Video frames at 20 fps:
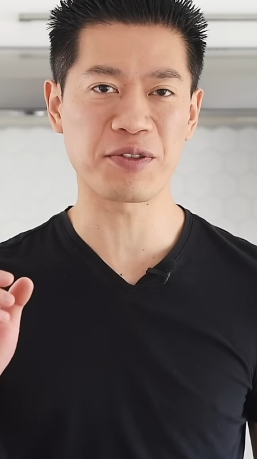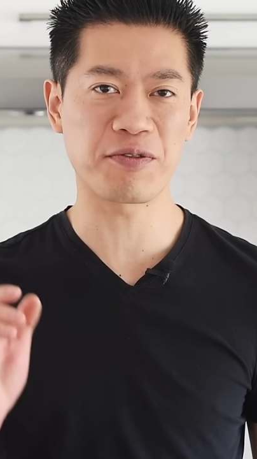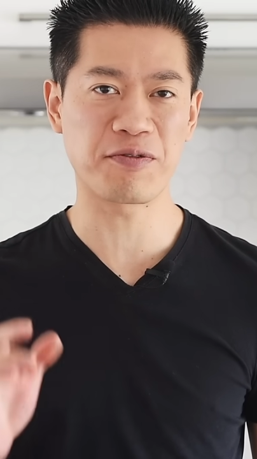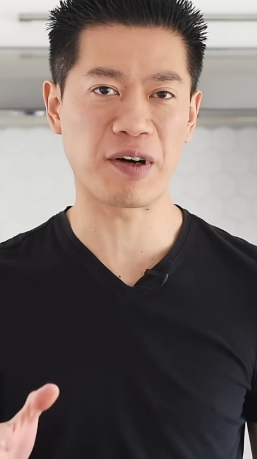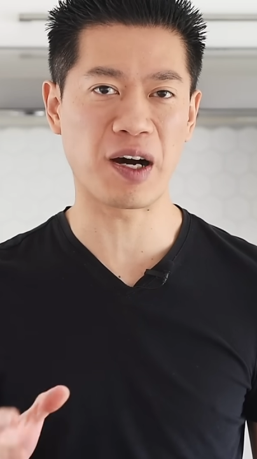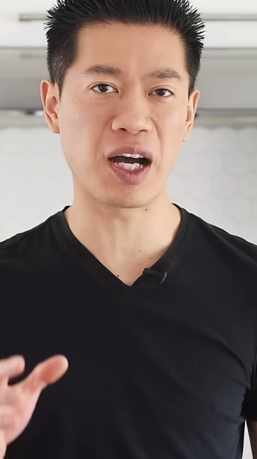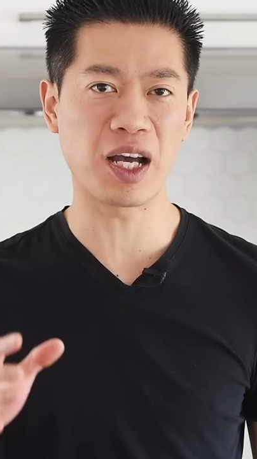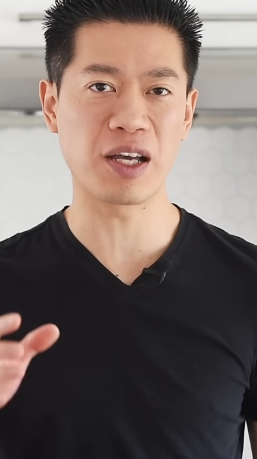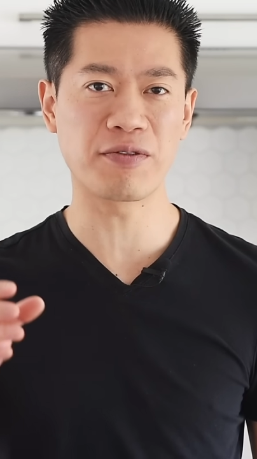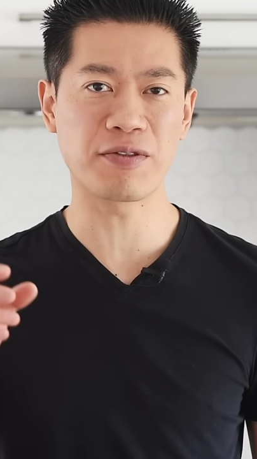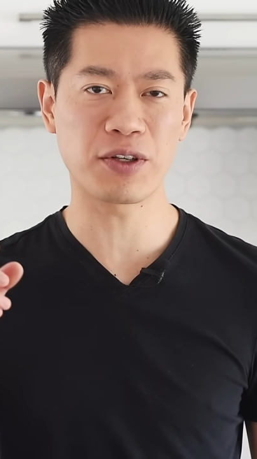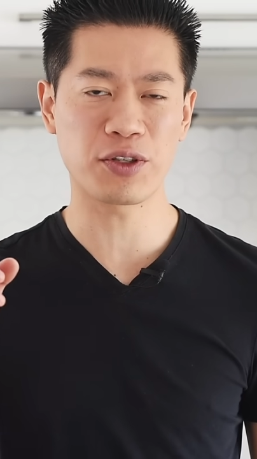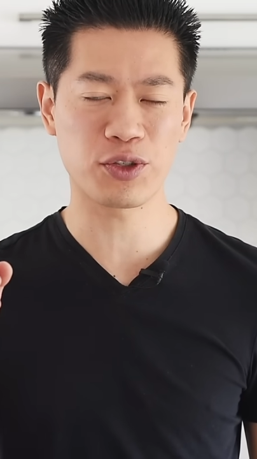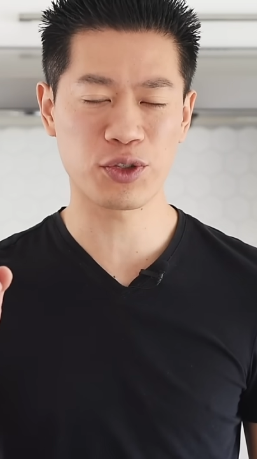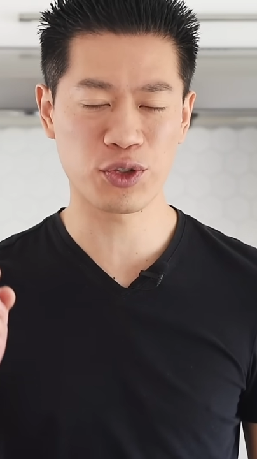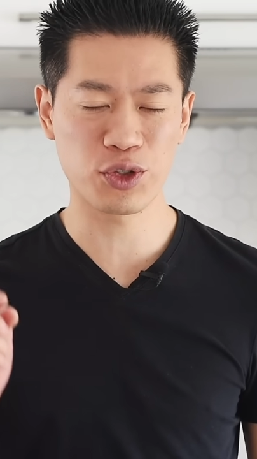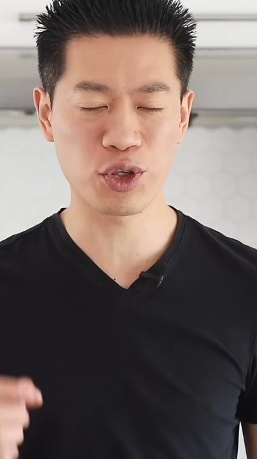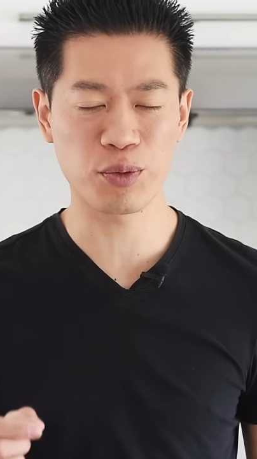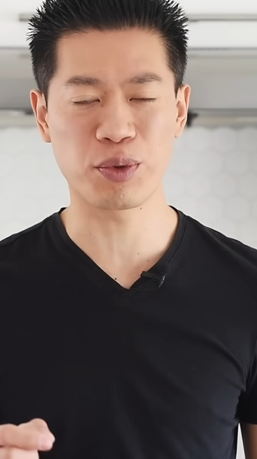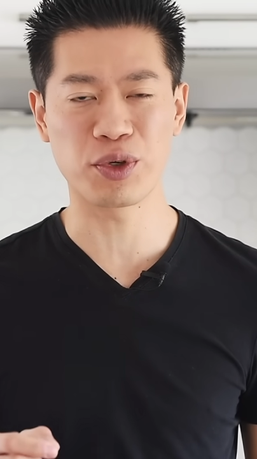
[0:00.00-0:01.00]
5
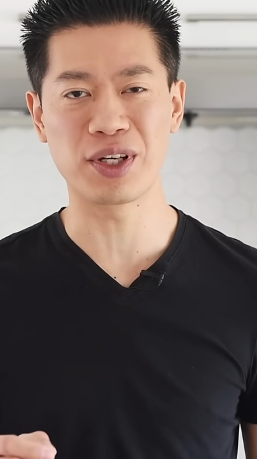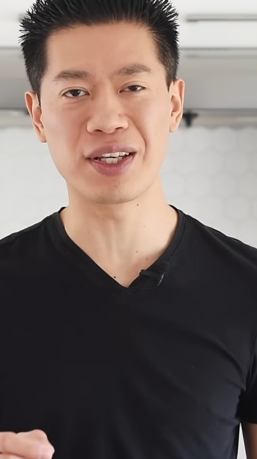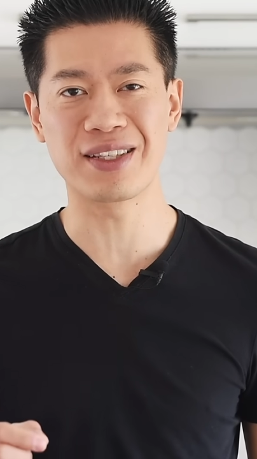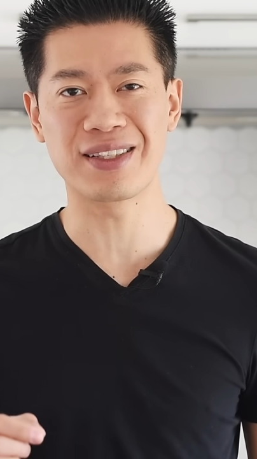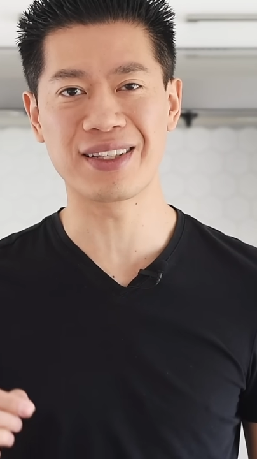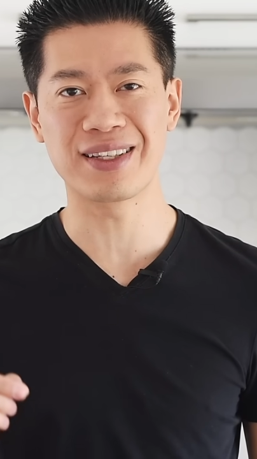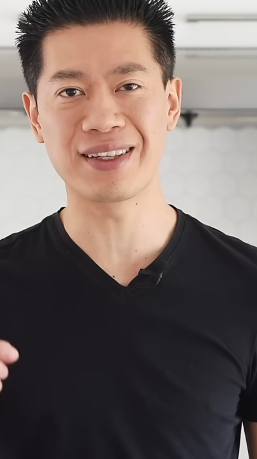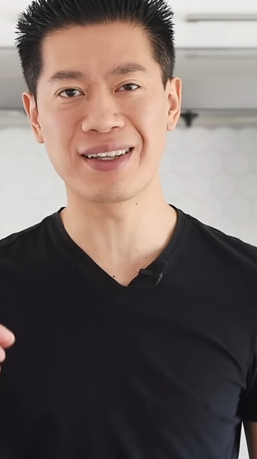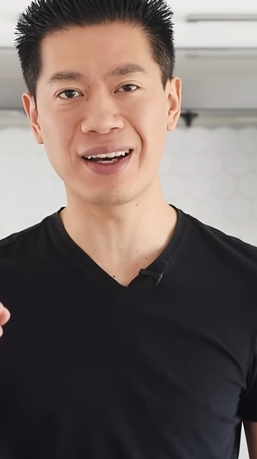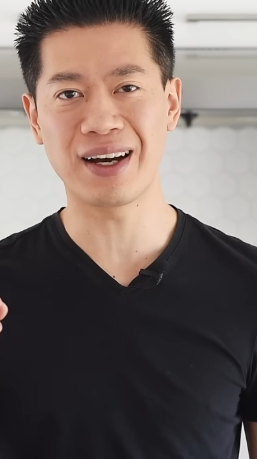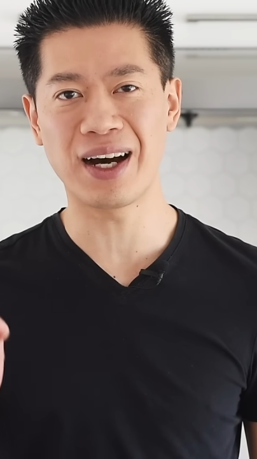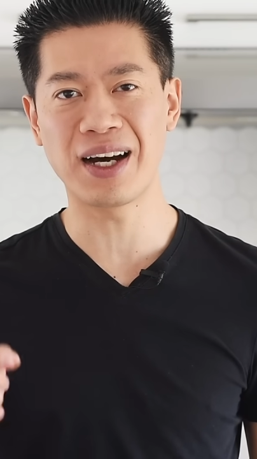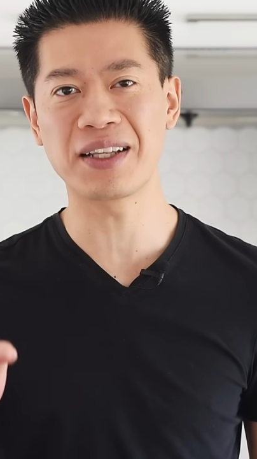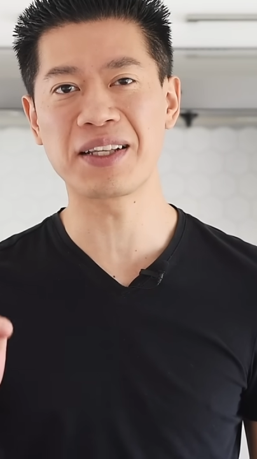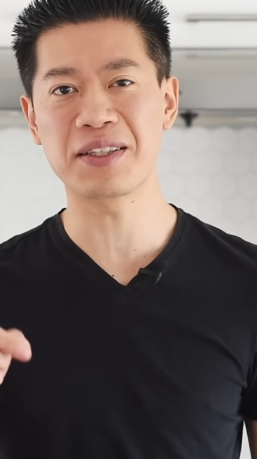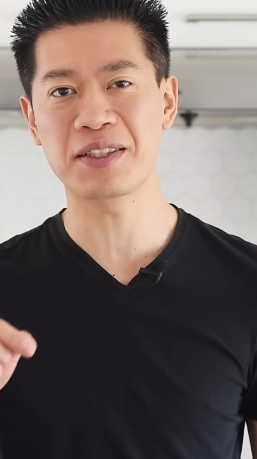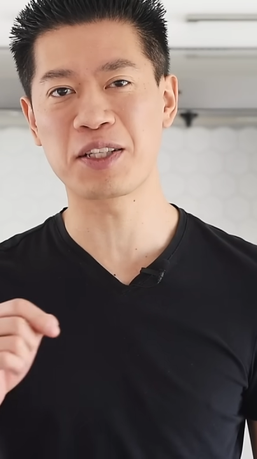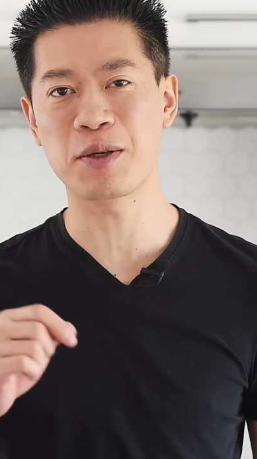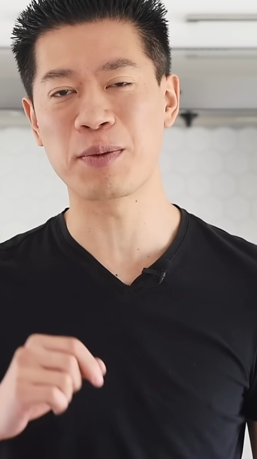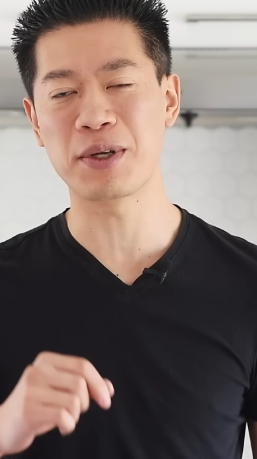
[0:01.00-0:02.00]
super easy,
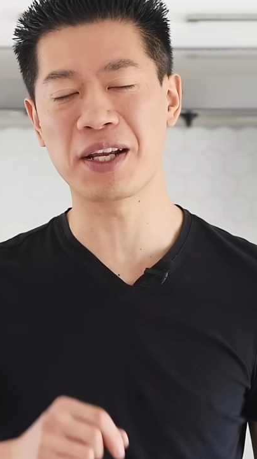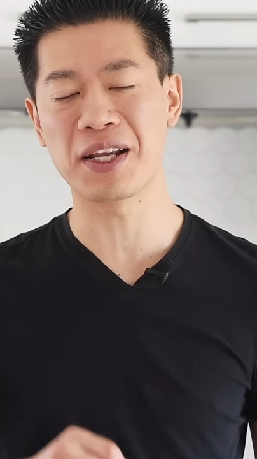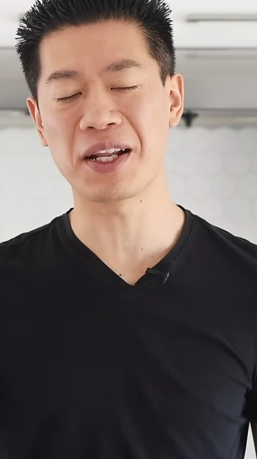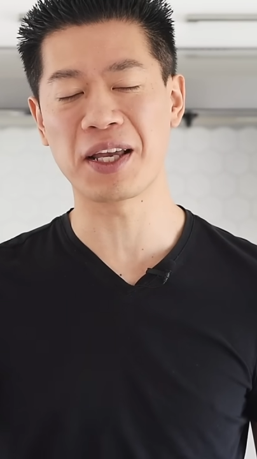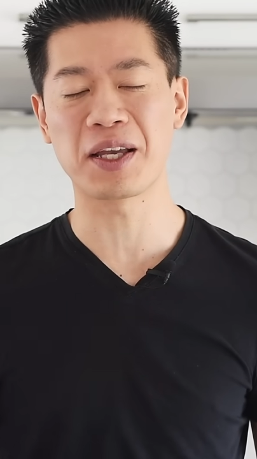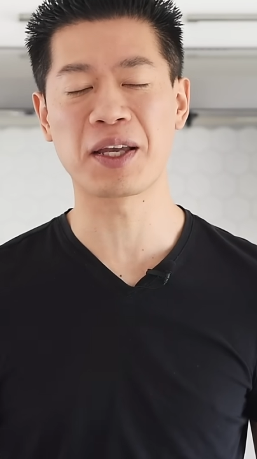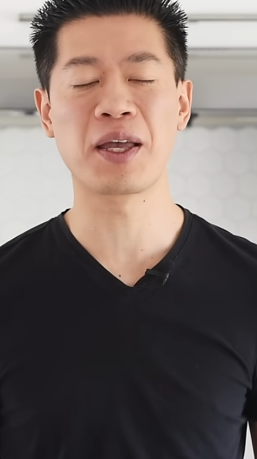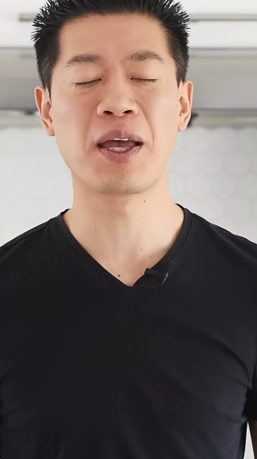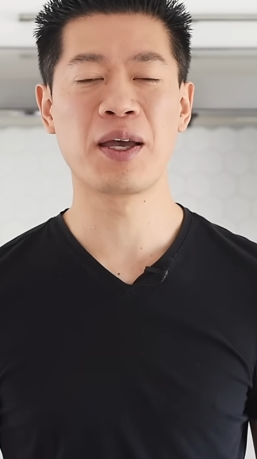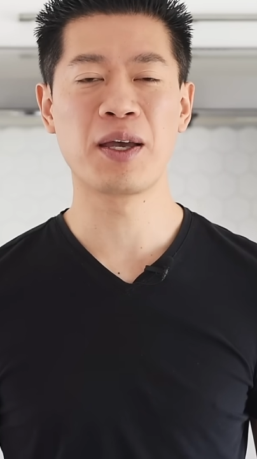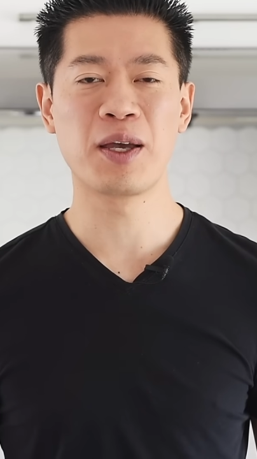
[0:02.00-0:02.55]
unintimidating,